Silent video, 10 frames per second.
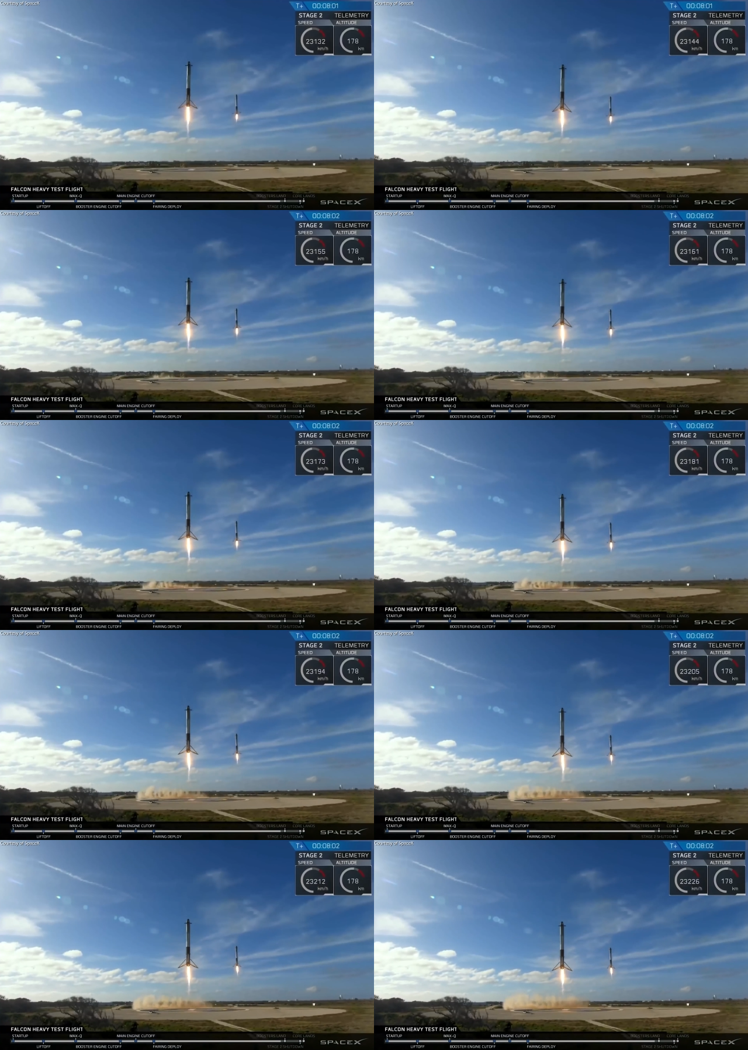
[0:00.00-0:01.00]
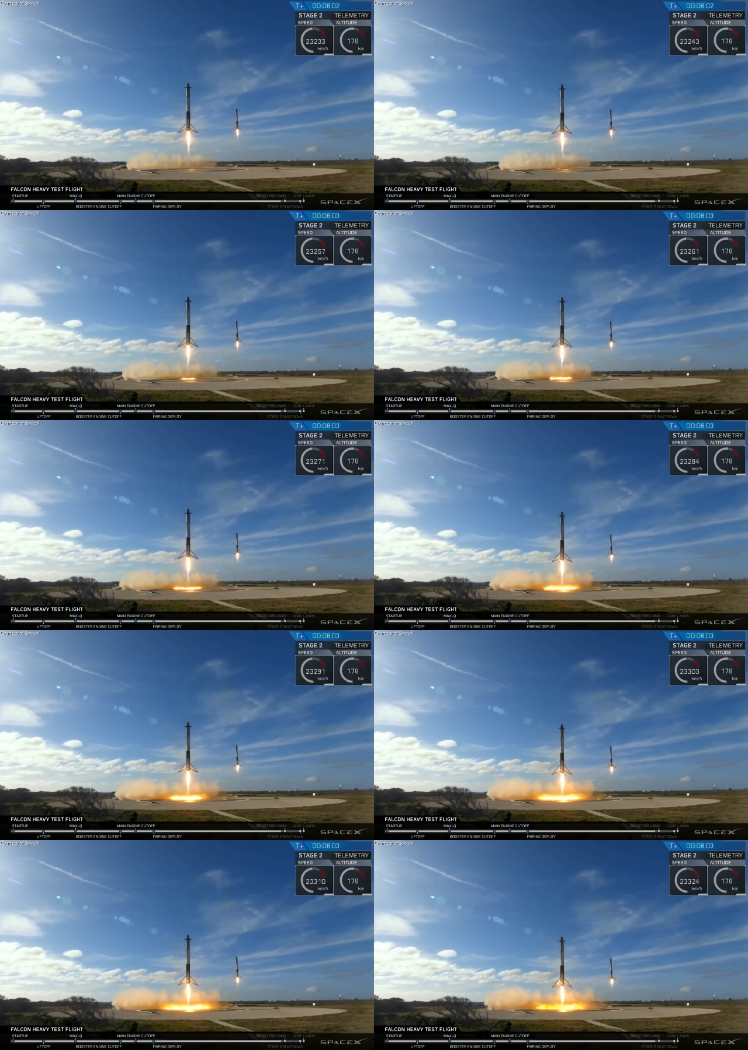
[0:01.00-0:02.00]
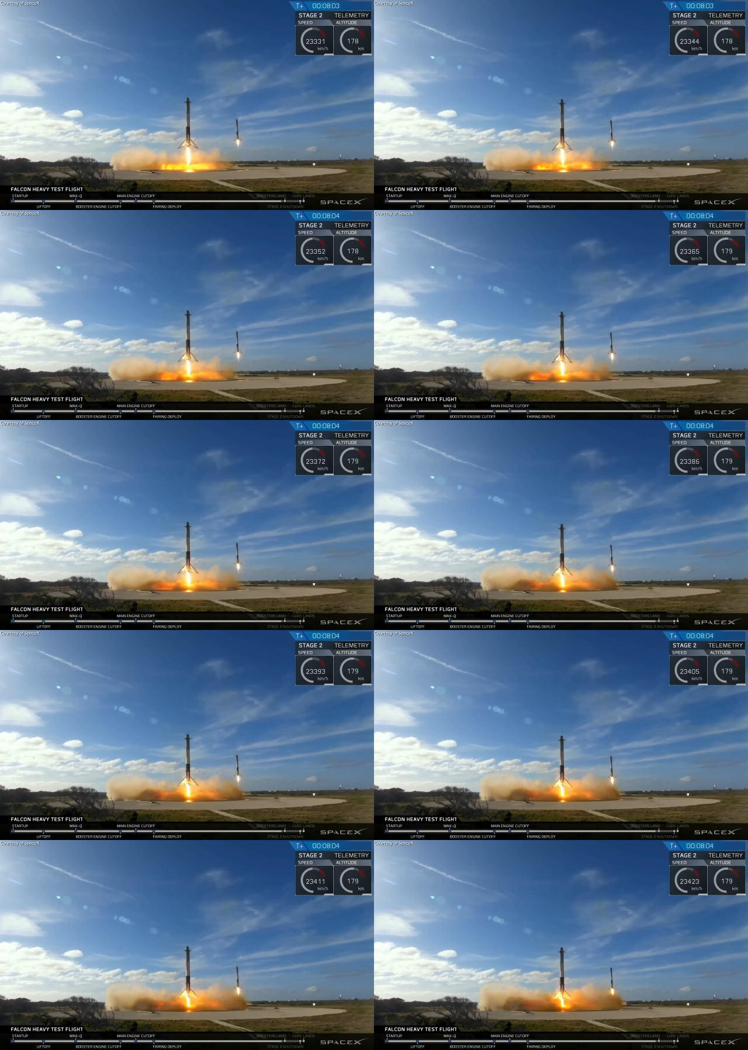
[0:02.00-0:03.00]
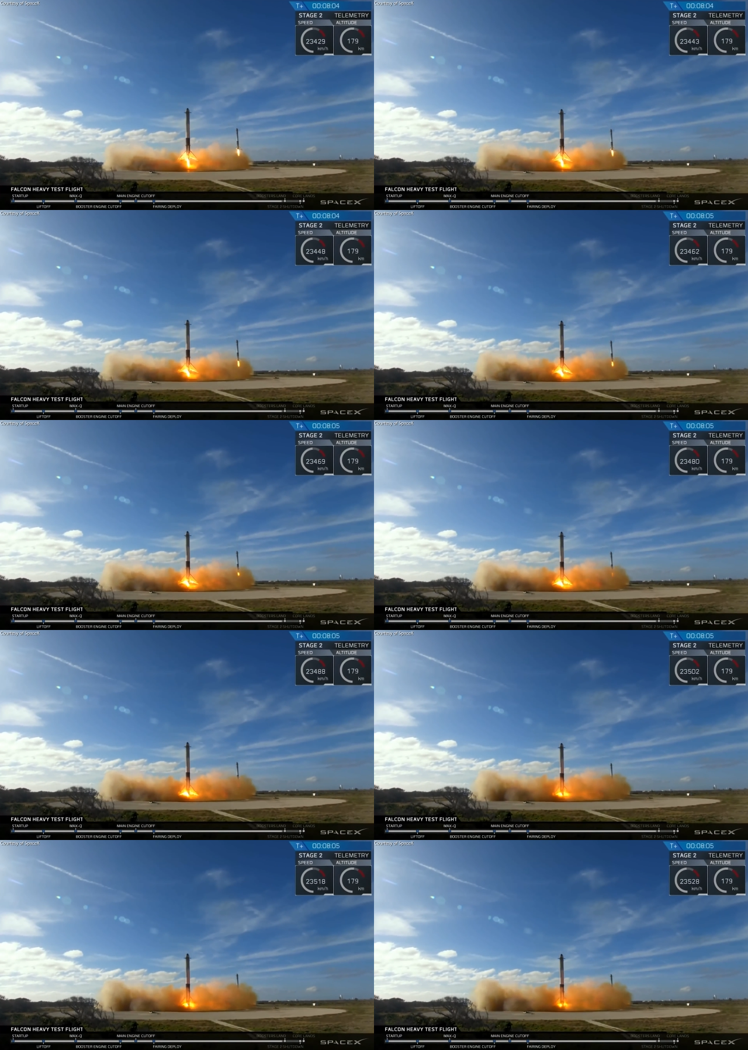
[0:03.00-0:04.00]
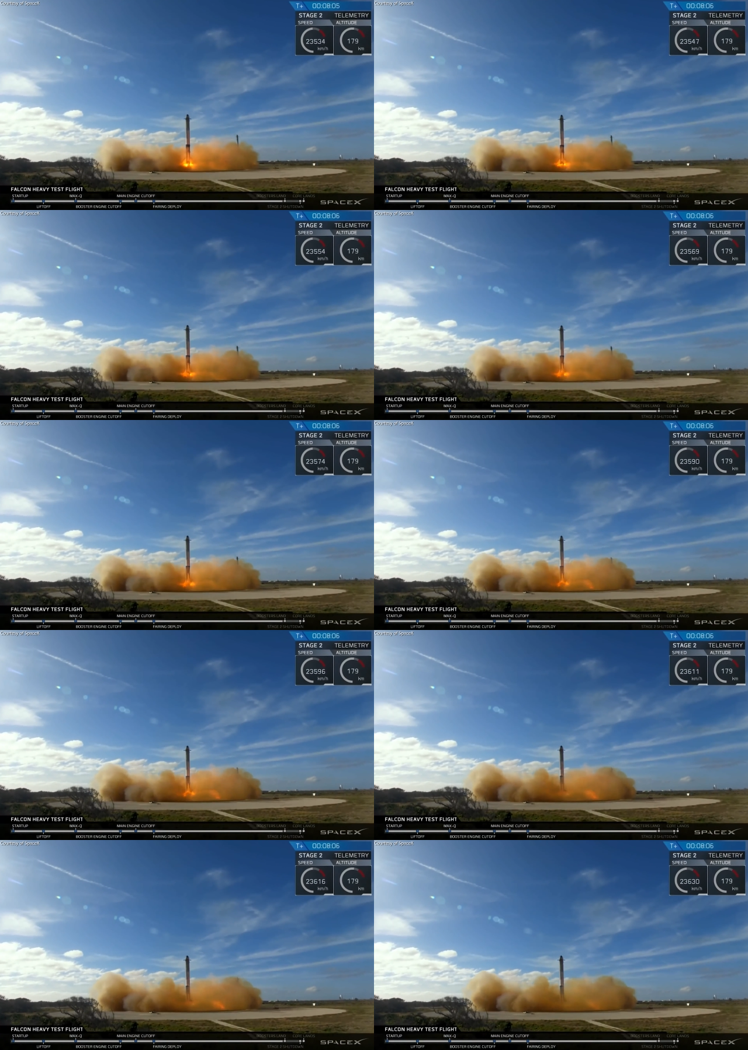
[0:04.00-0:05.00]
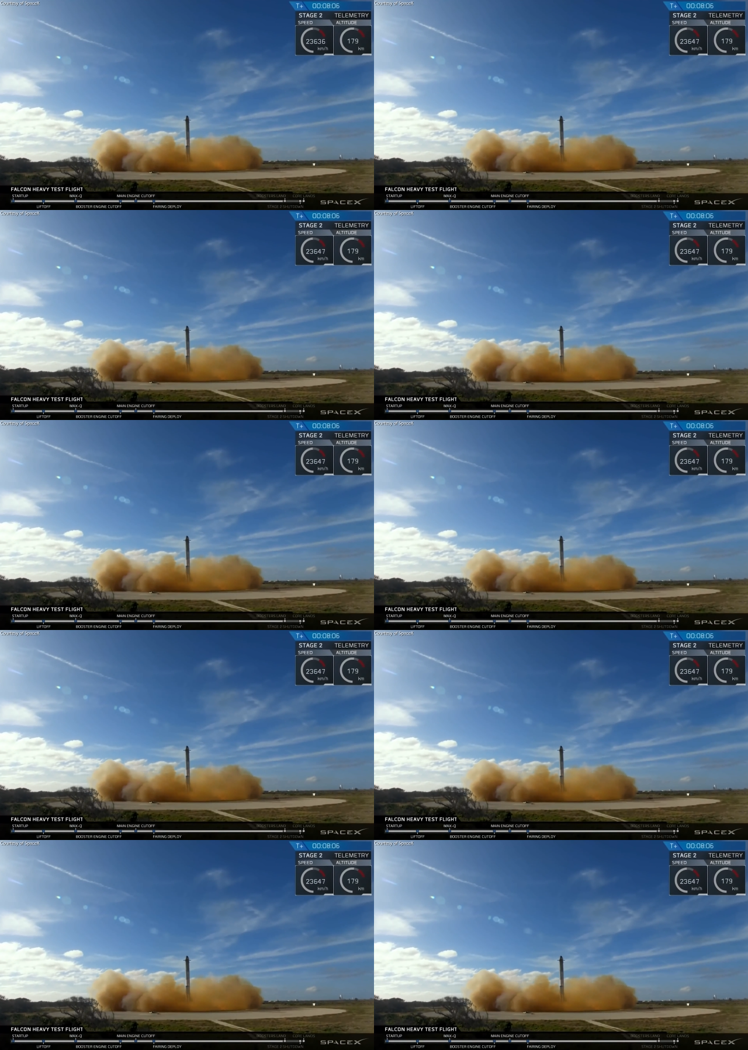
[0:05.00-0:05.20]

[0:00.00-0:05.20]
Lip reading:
No face is visible, so there are no lips to read.